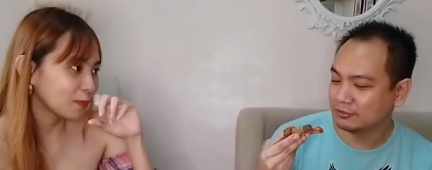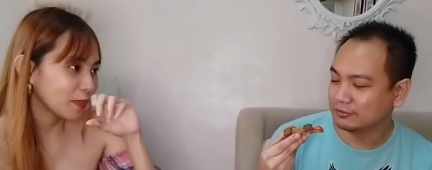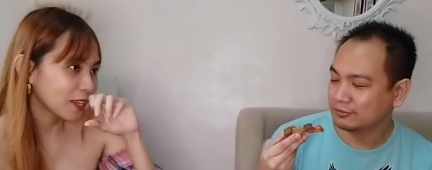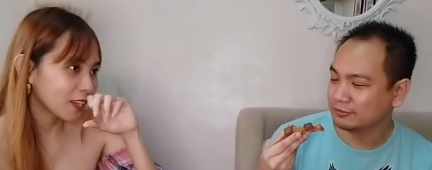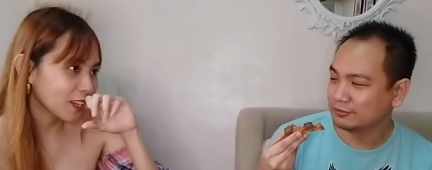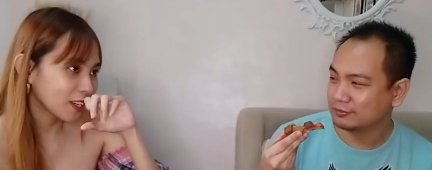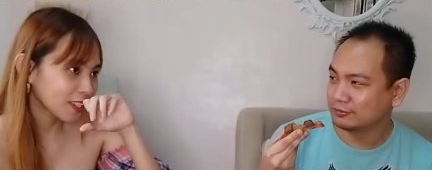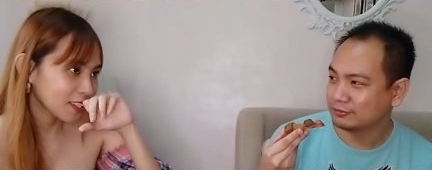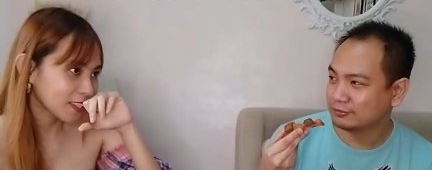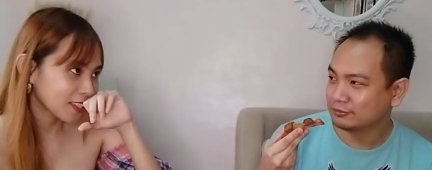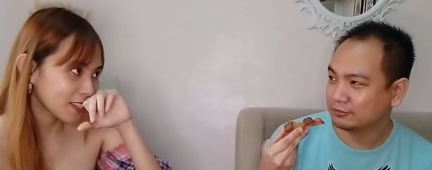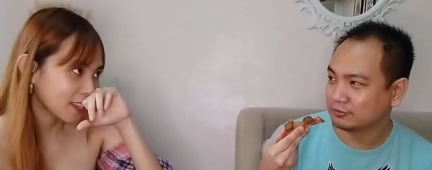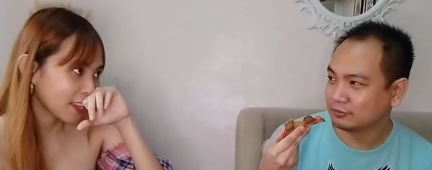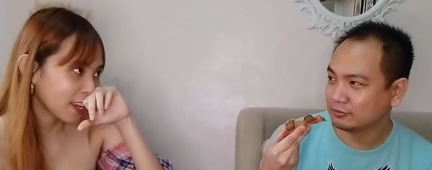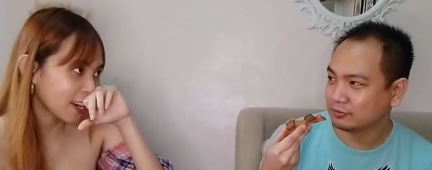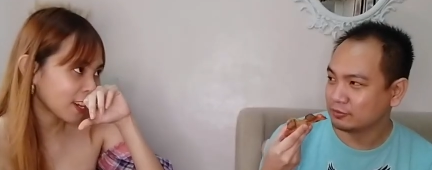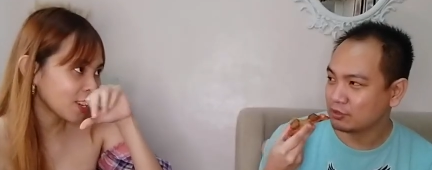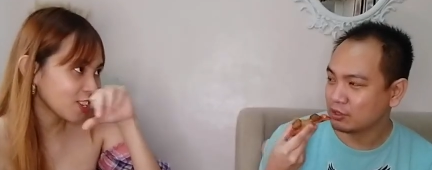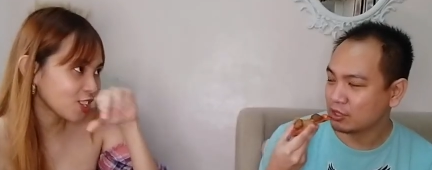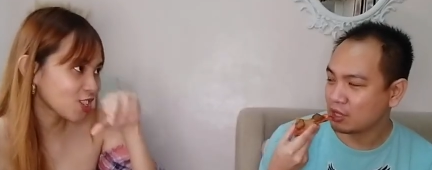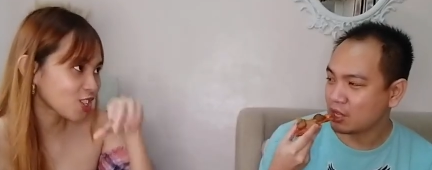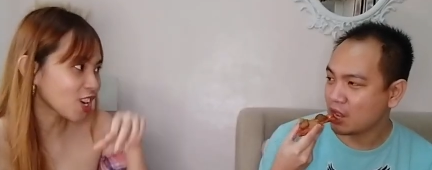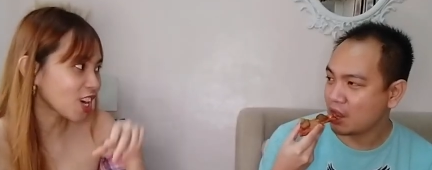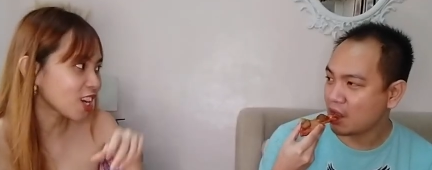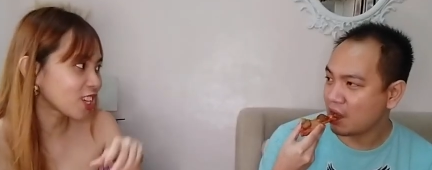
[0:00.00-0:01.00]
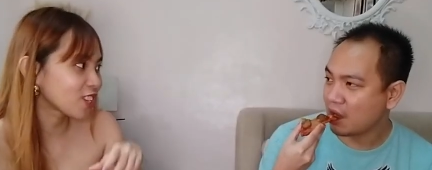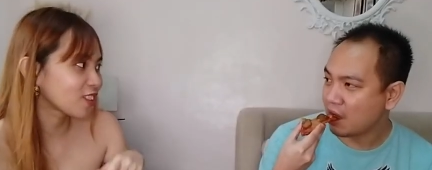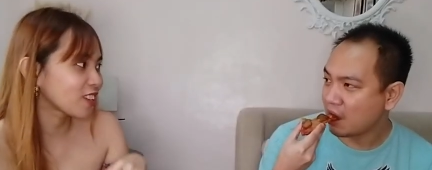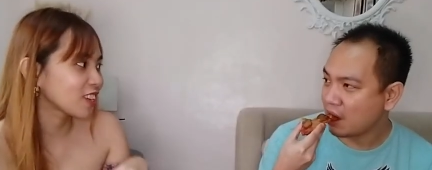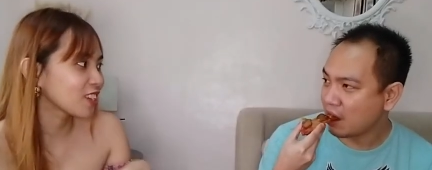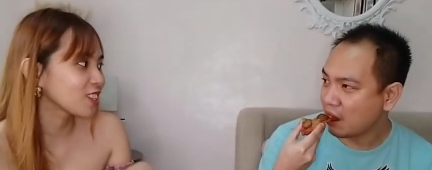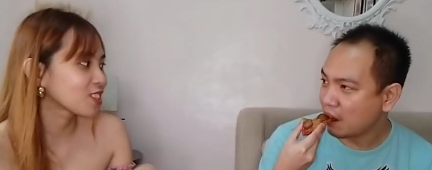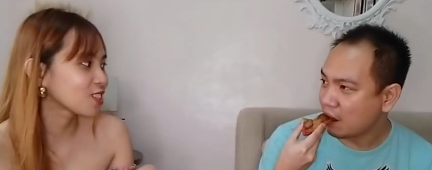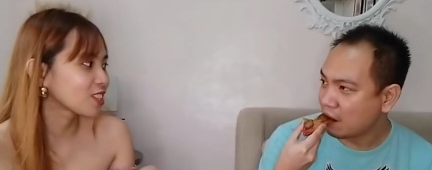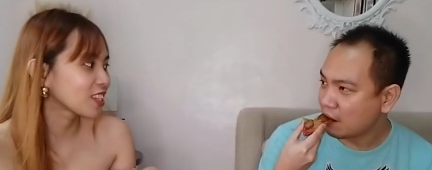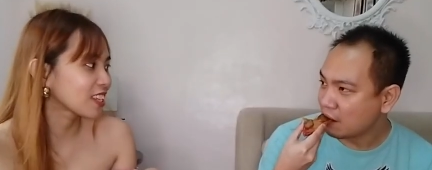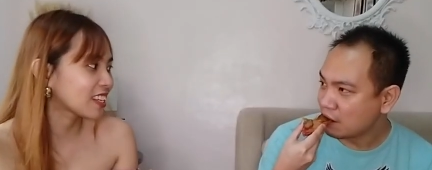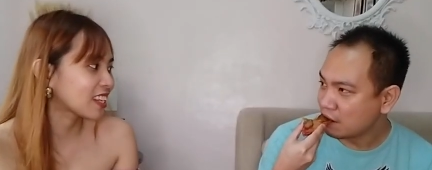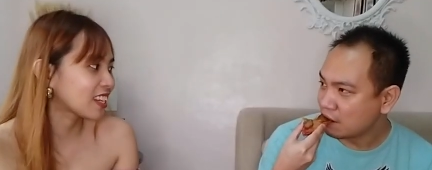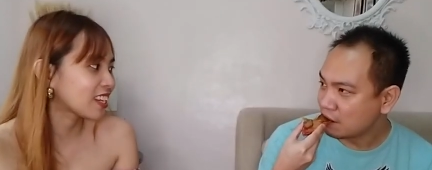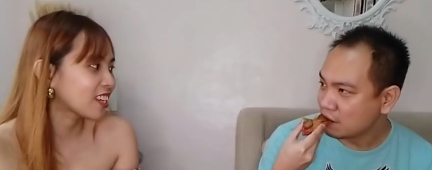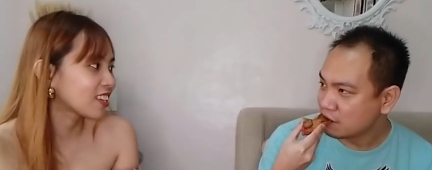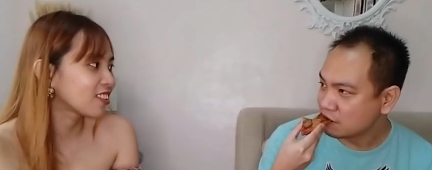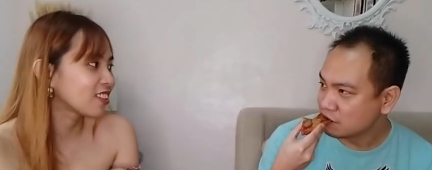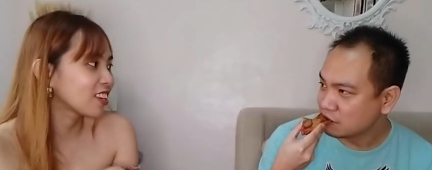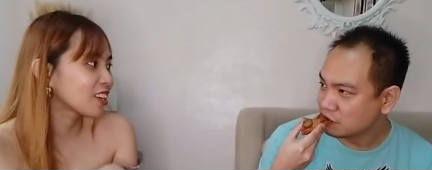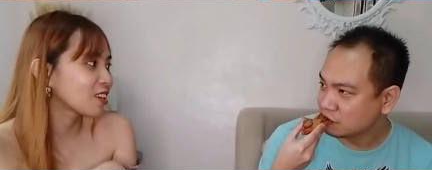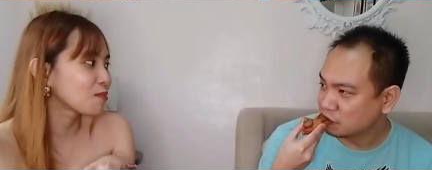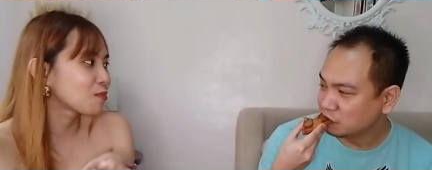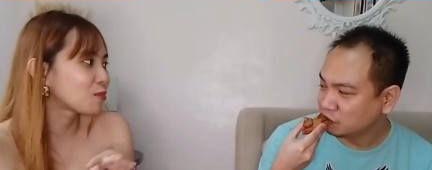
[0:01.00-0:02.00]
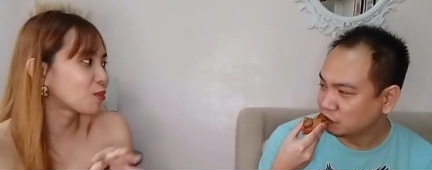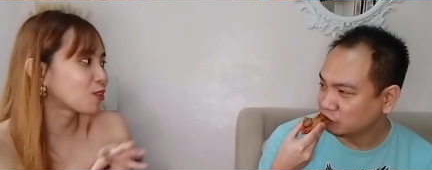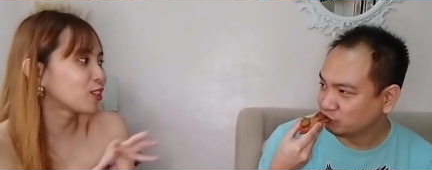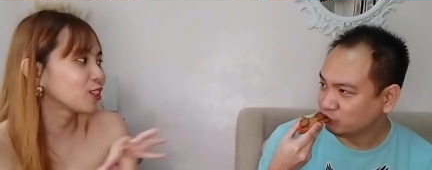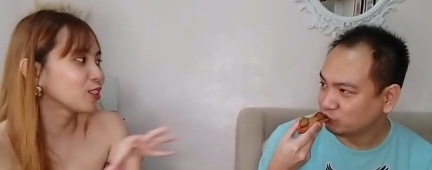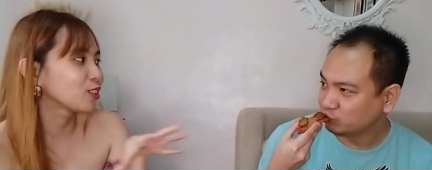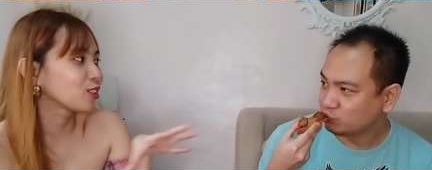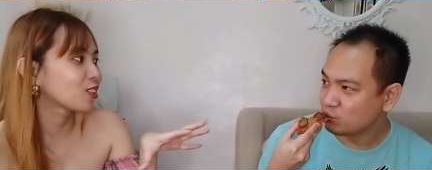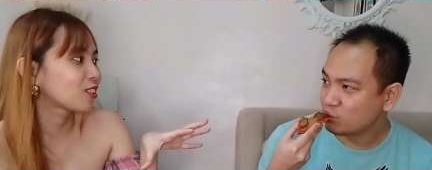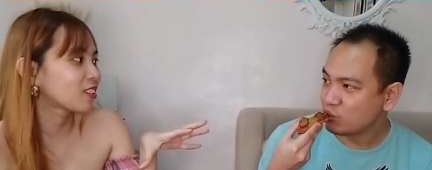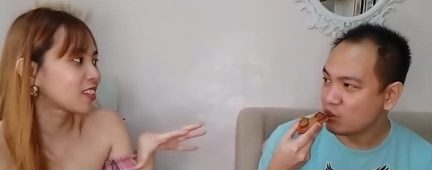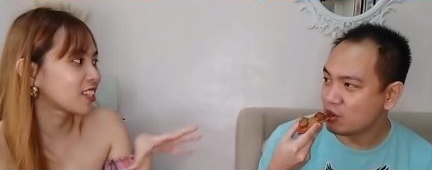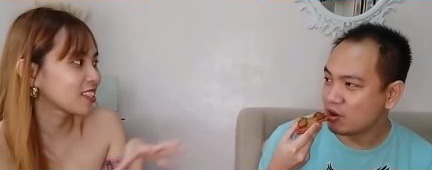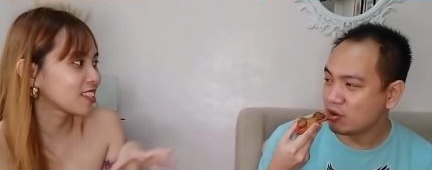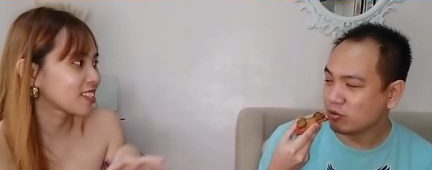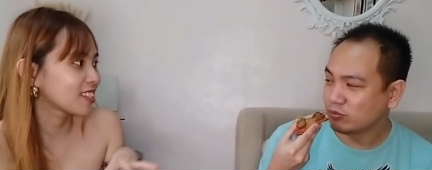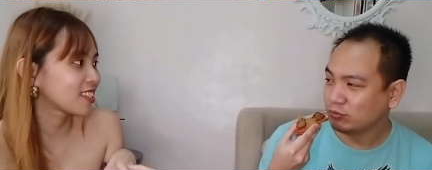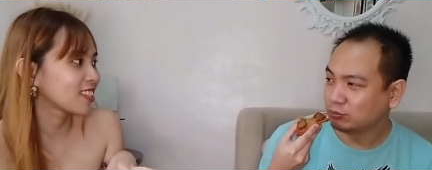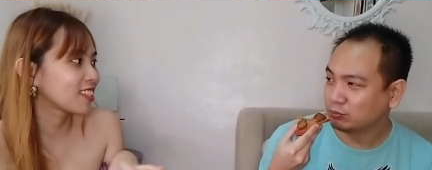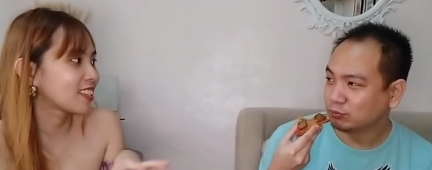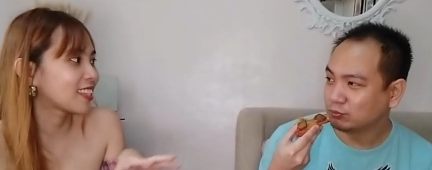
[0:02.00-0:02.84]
Speaker 1: because their genre is gearing more towards the